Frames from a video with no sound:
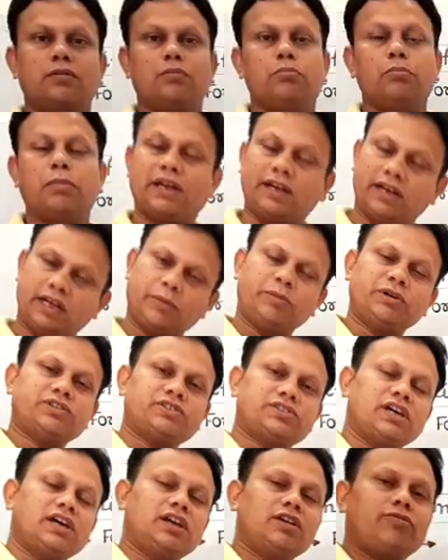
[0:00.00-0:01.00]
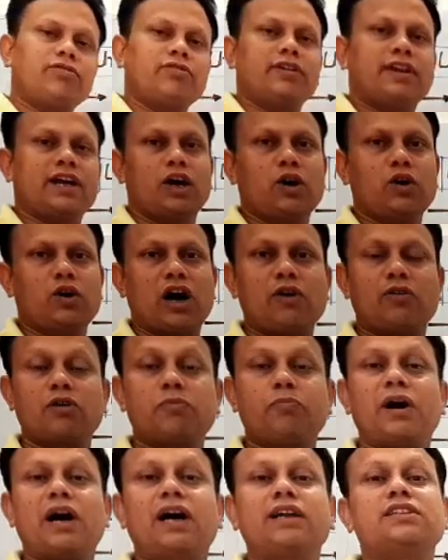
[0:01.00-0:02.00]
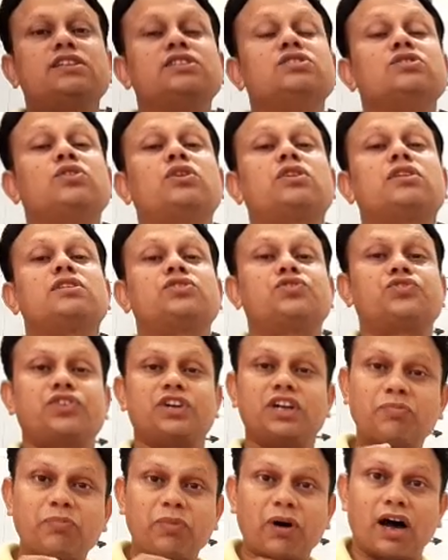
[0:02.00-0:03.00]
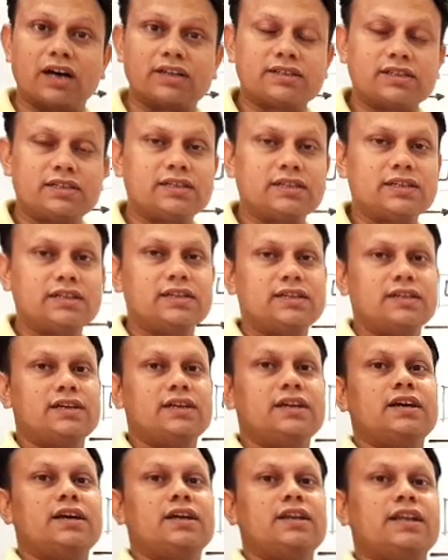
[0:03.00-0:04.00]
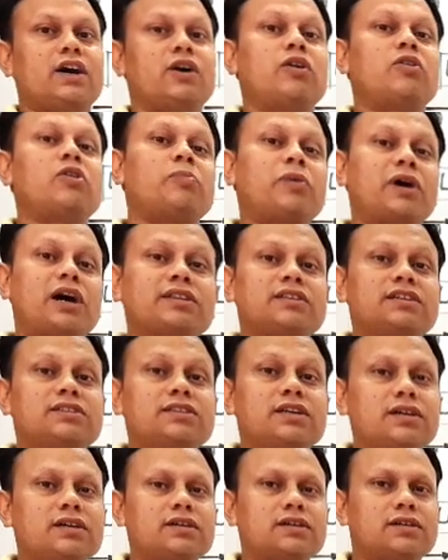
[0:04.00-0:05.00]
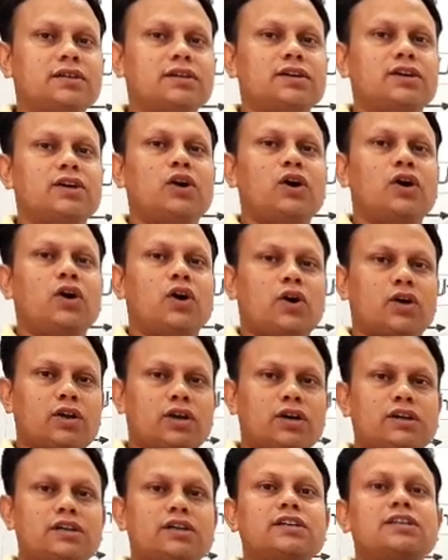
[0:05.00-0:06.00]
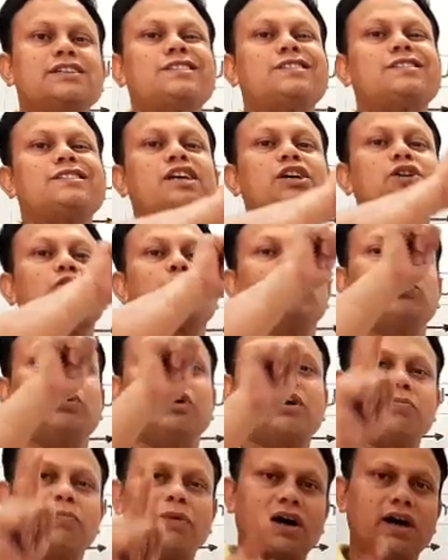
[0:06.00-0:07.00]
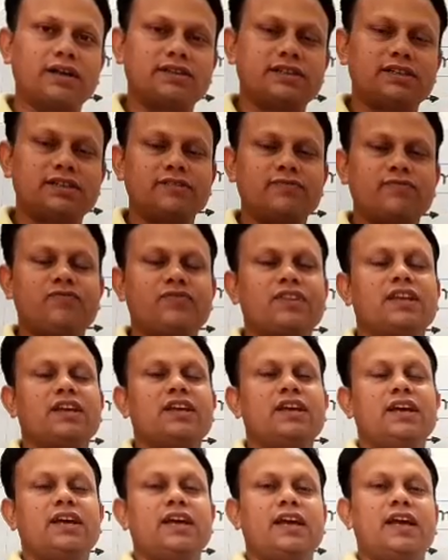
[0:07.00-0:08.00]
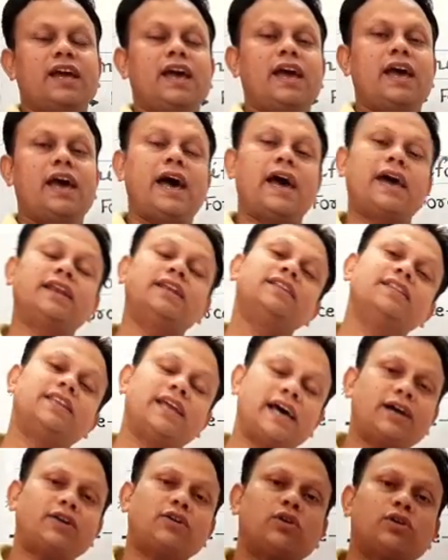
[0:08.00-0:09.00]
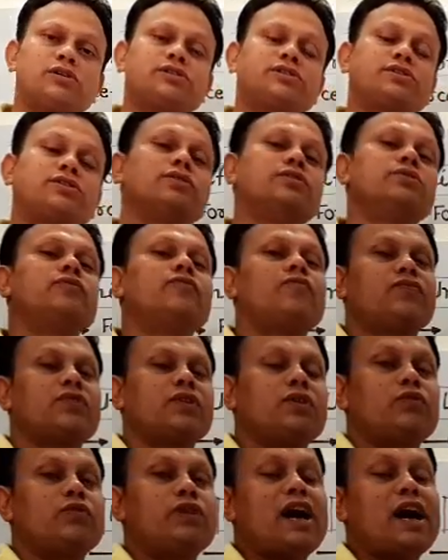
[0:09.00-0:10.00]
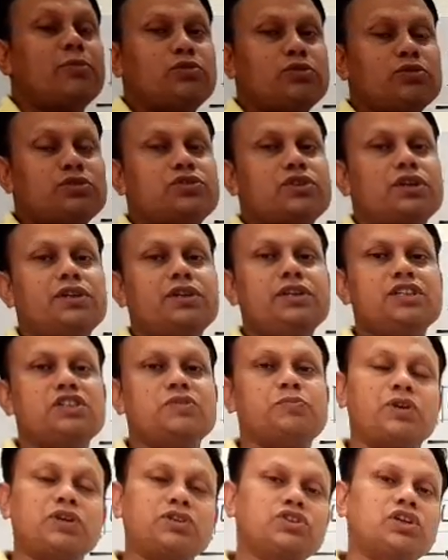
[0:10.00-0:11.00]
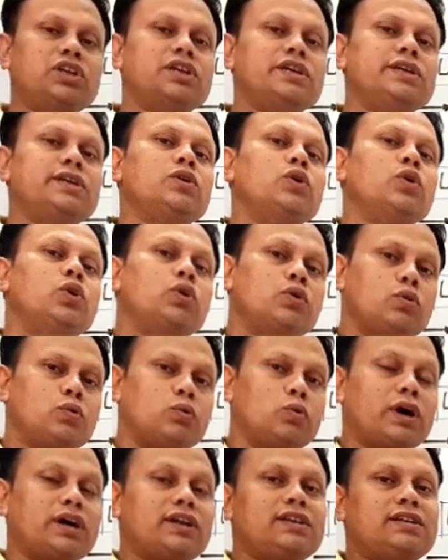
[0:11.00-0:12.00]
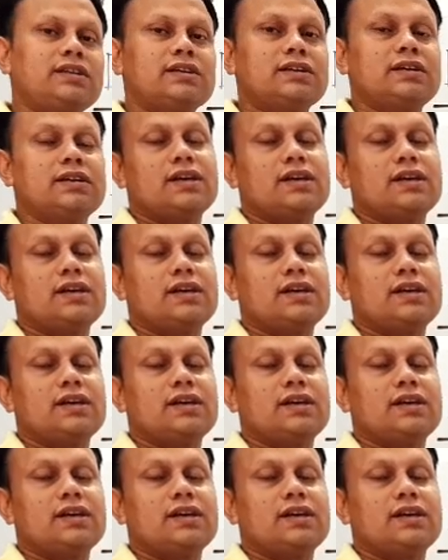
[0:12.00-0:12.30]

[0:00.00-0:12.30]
By name itself, now our path is not a straight path. Now our path is on a circular path. And in that also, we have to study especially one